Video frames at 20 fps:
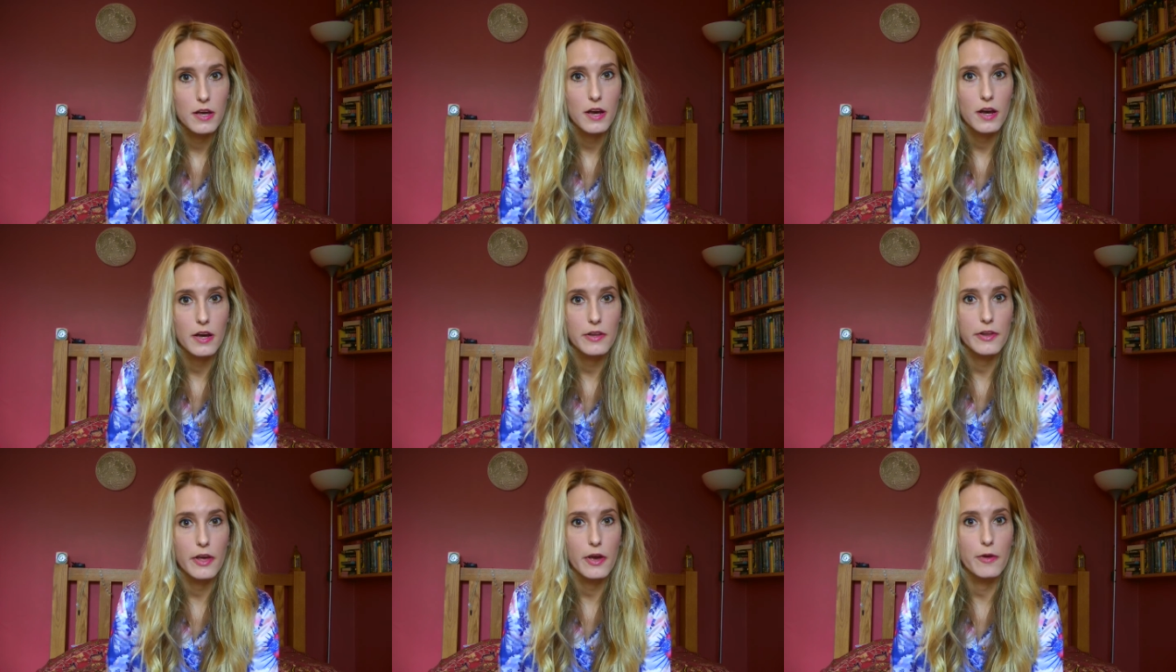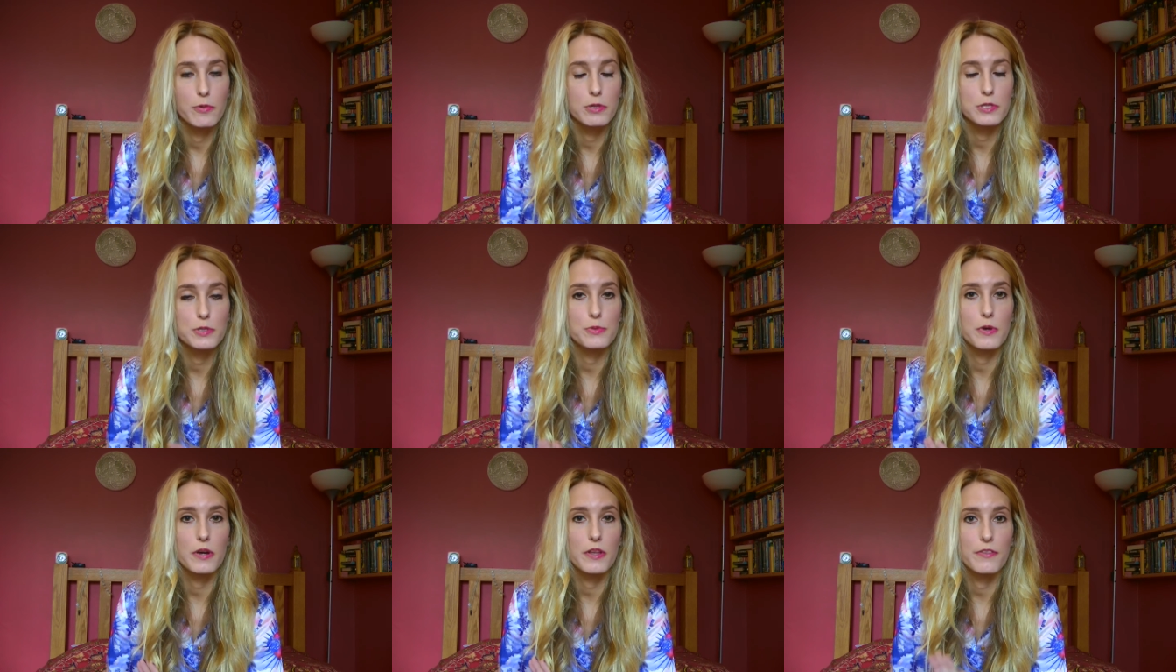I know
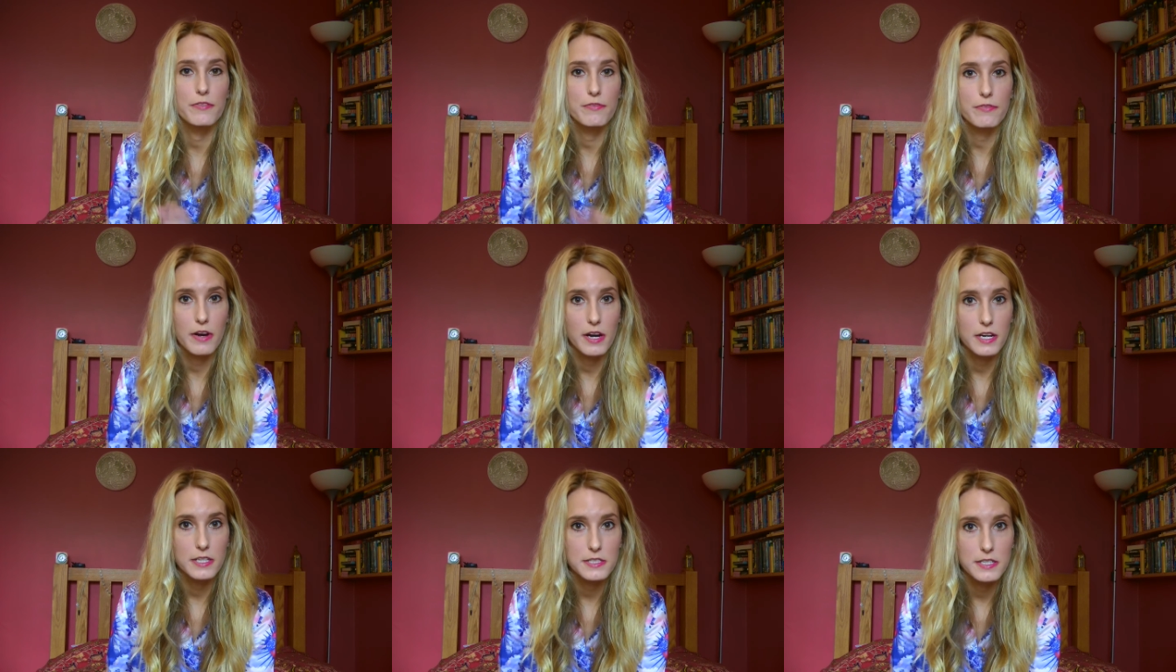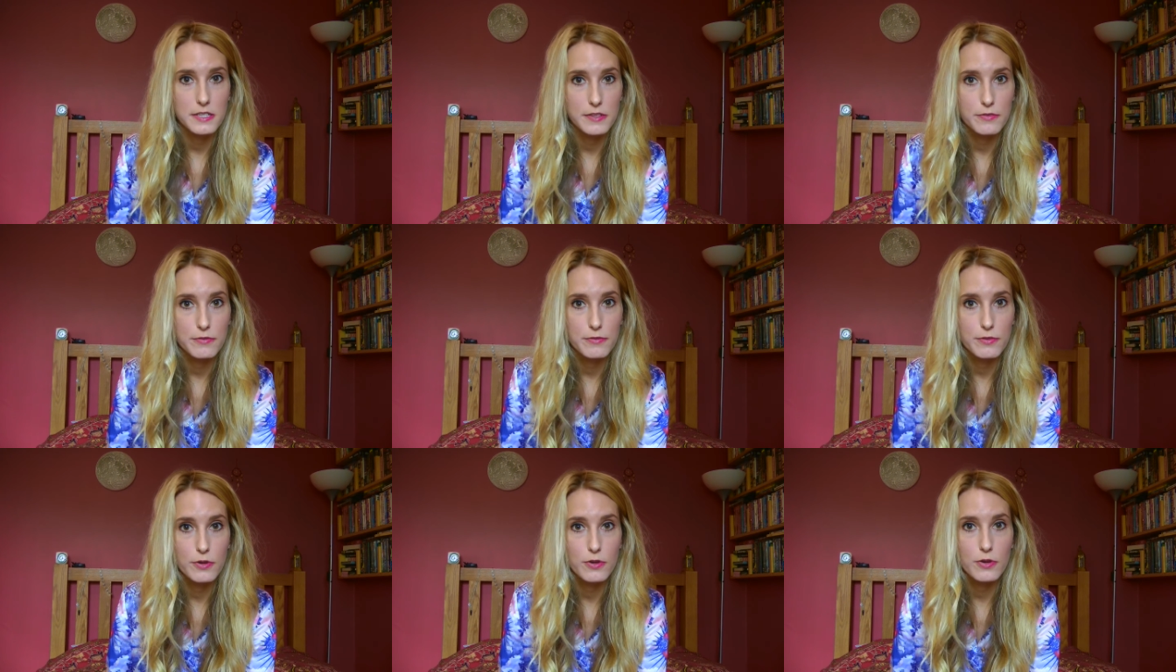what's worth fighting
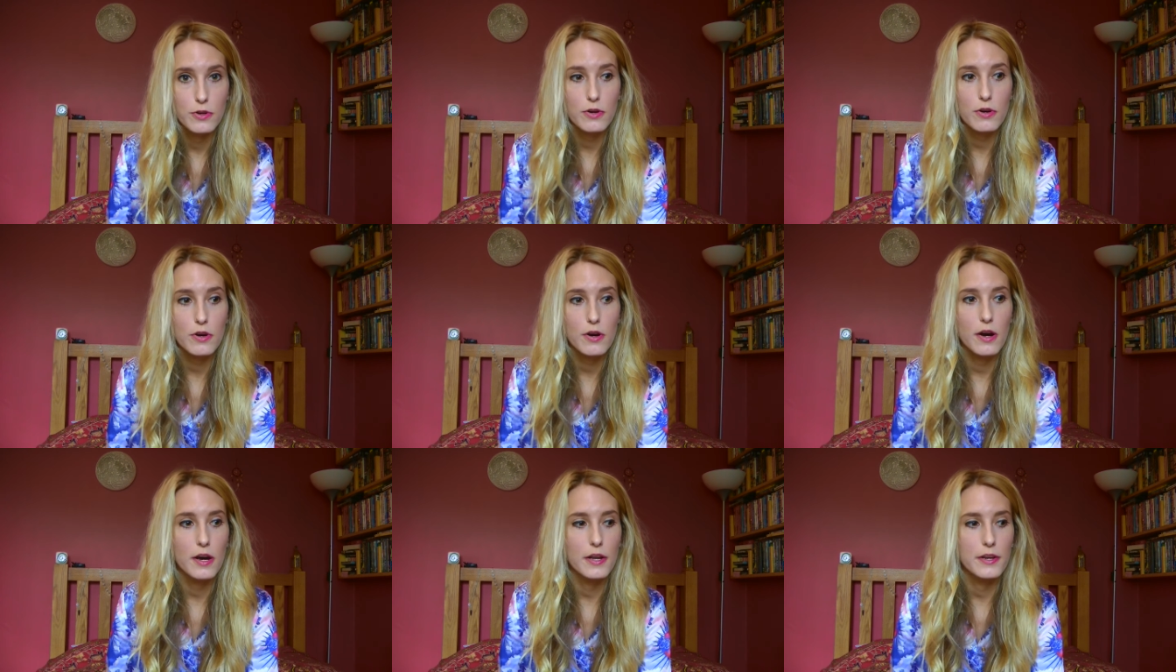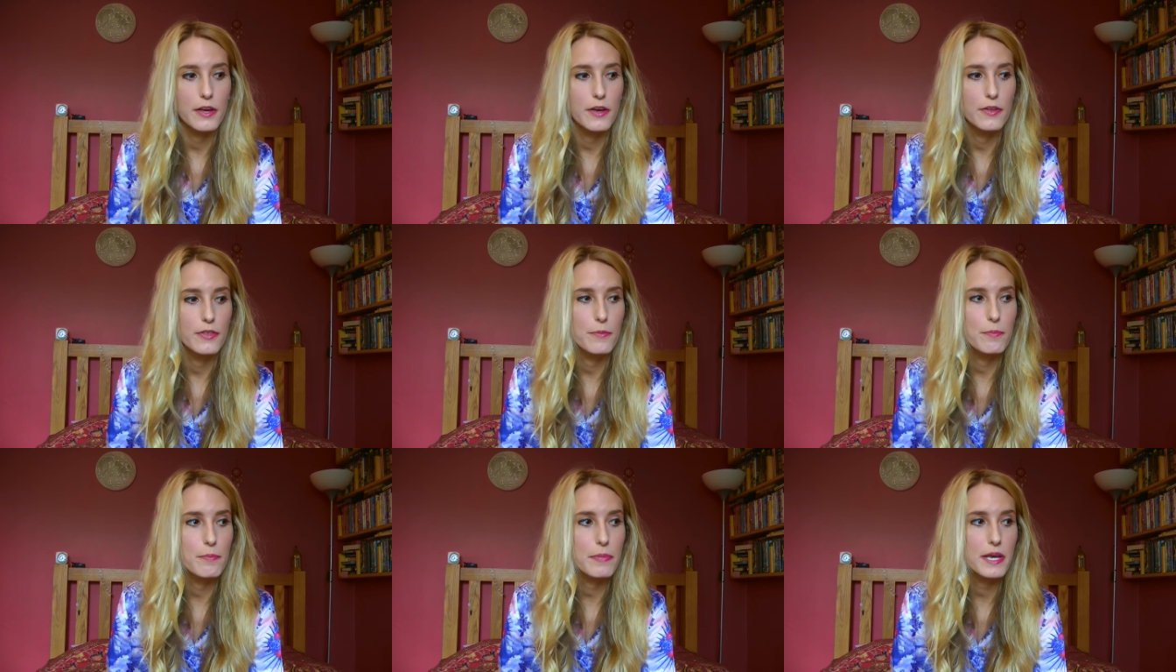for, I
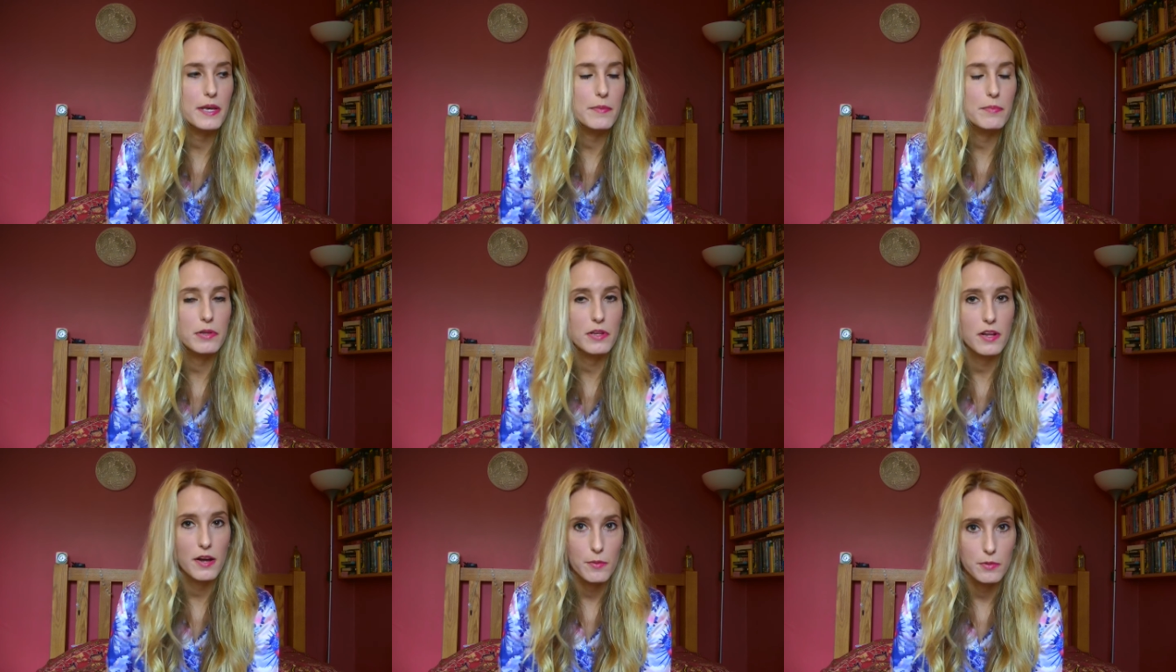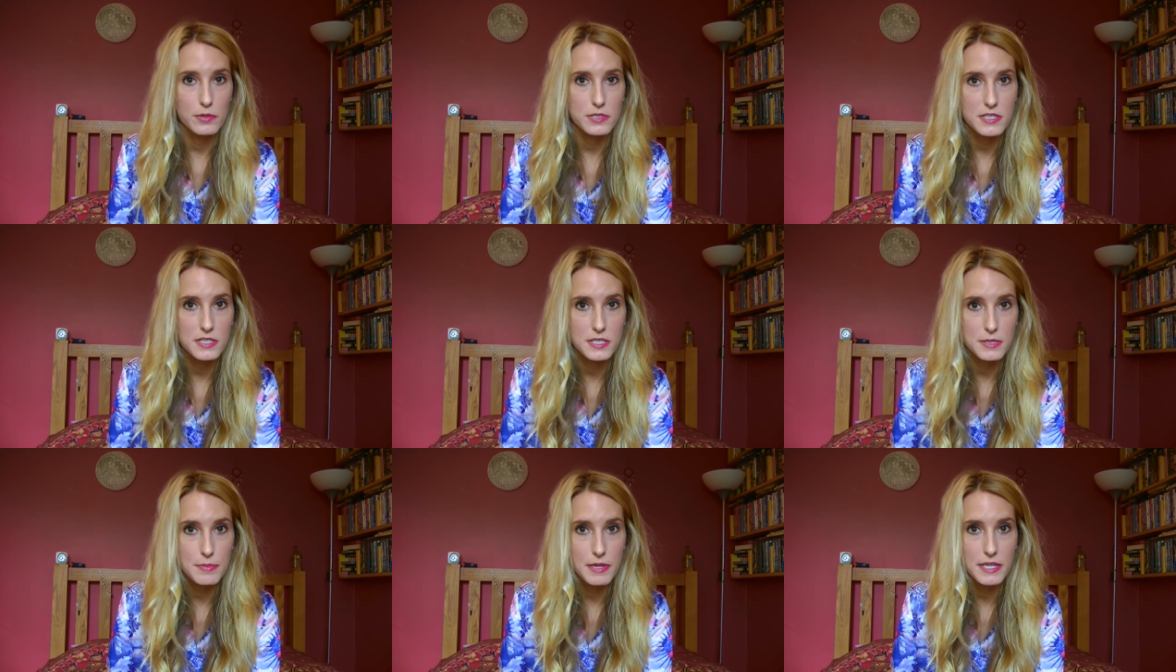know the people I want
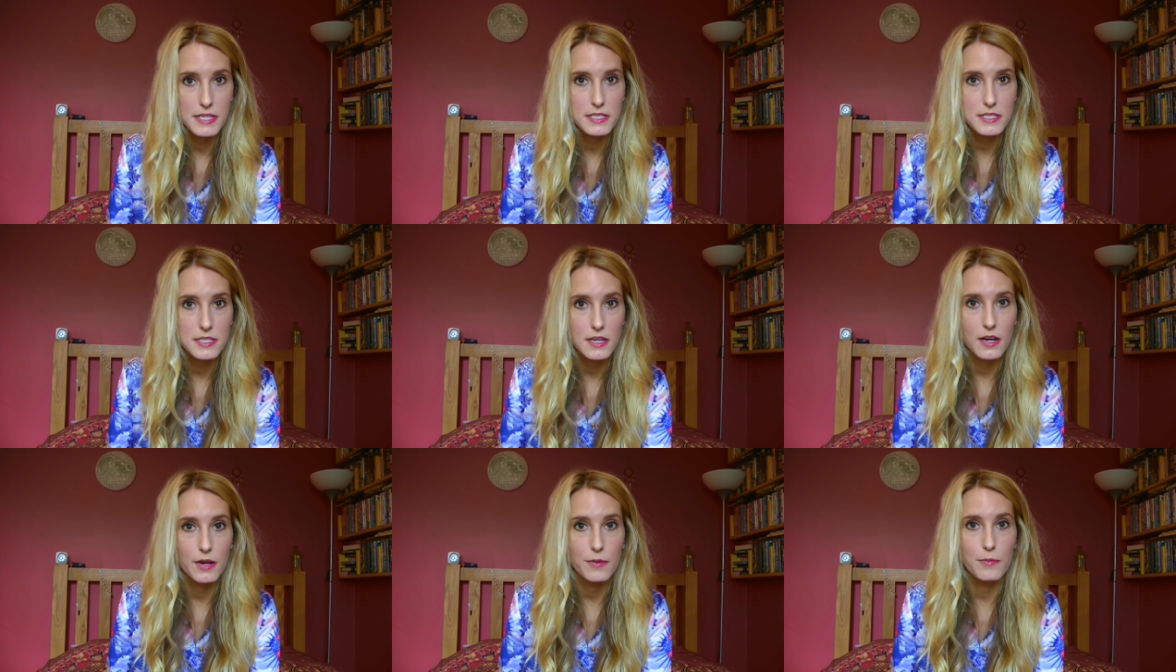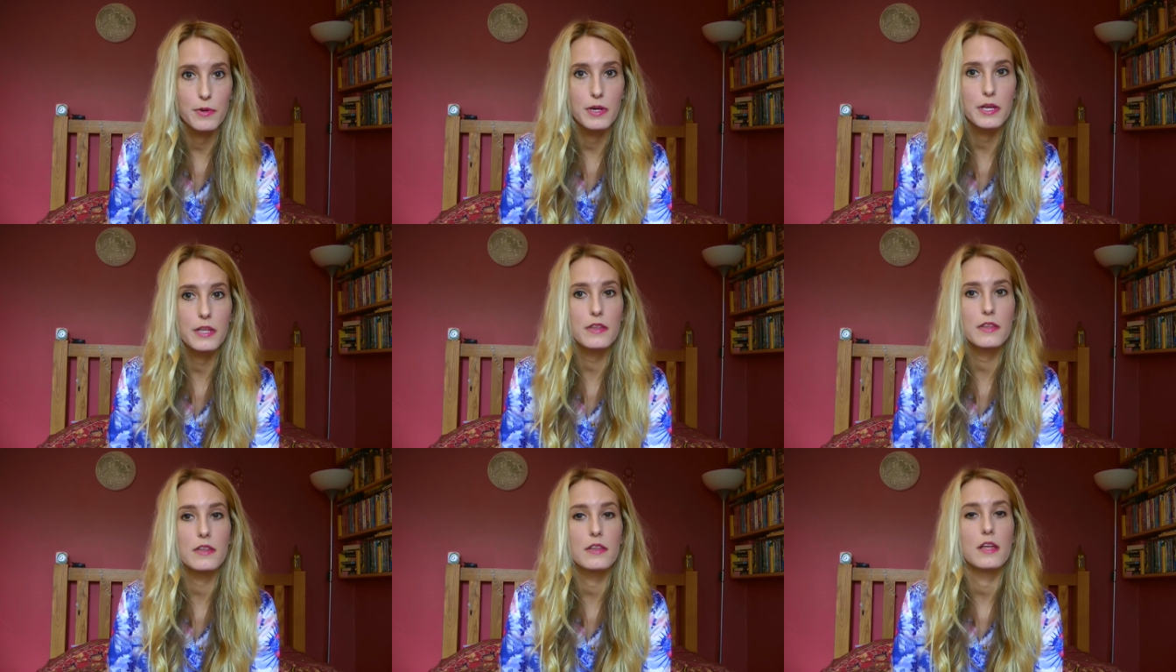to spend time
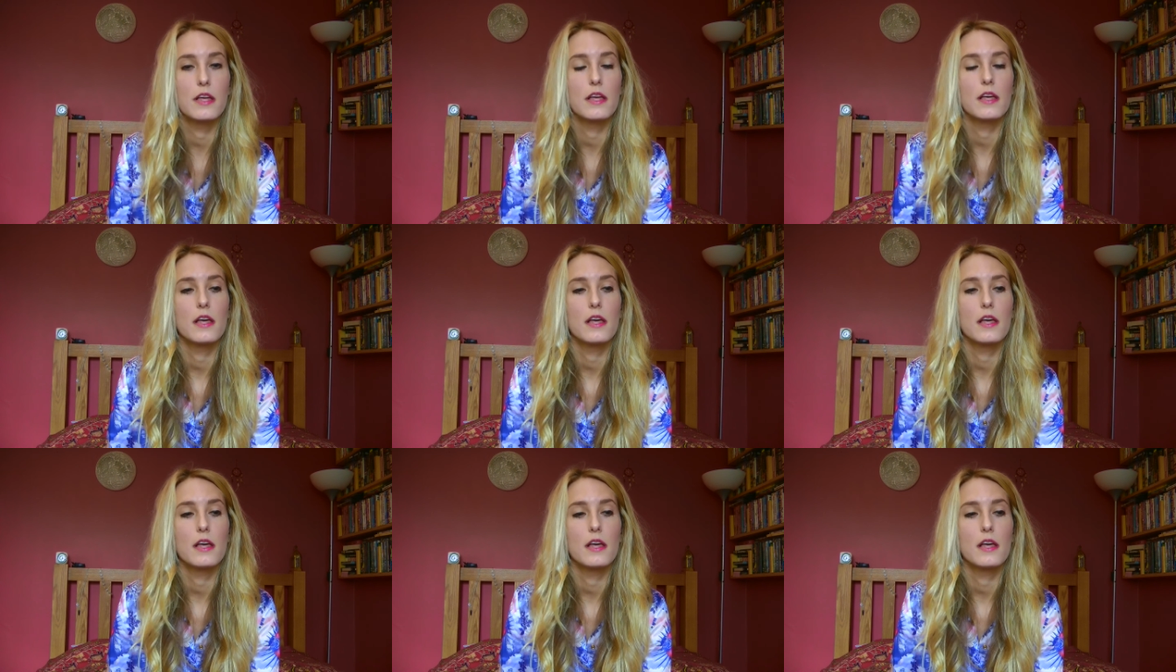with,